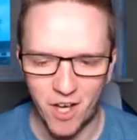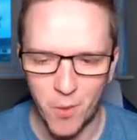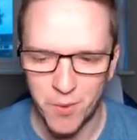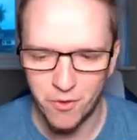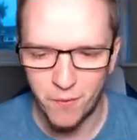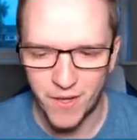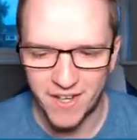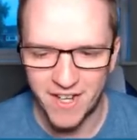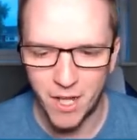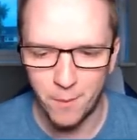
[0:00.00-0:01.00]
I wonder if
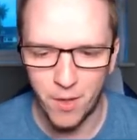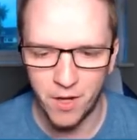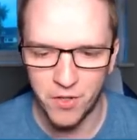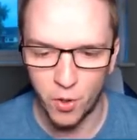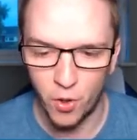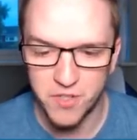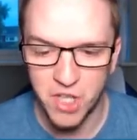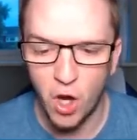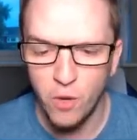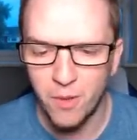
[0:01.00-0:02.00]
he can hit a barn door.
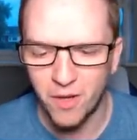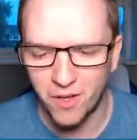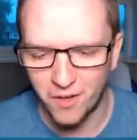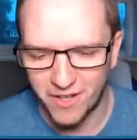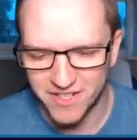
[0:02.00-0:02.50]
Toma